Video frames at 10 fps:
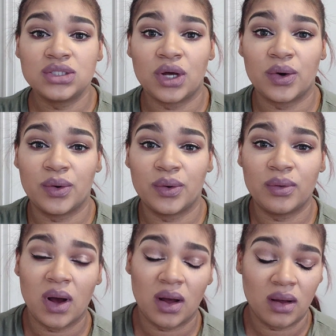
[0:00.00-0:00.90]

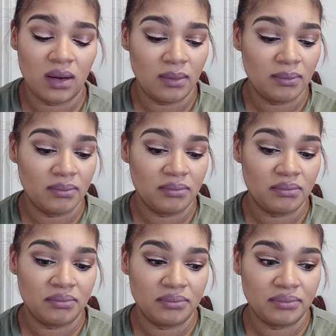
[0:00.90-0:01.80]
So, um,
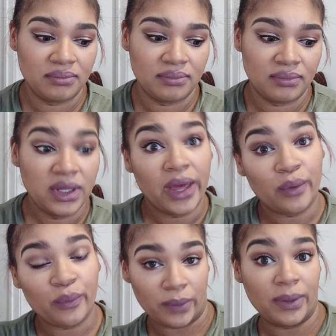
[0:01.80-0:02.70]

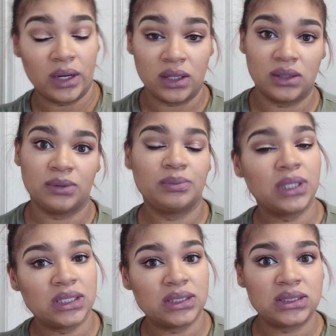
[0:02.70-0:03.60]
yeah, what better
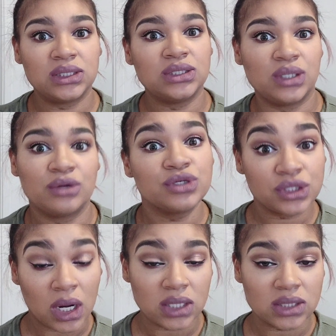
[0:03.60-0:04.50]
place to, you know,
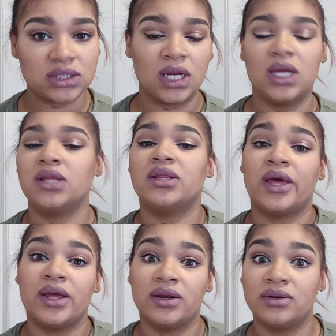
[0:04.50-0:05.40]
start
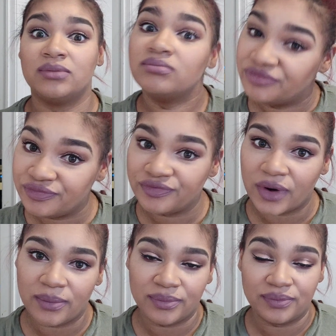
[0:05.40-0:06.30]
studying than
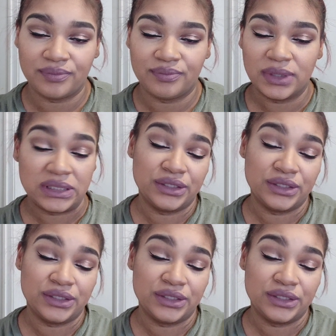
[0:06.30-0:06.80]
from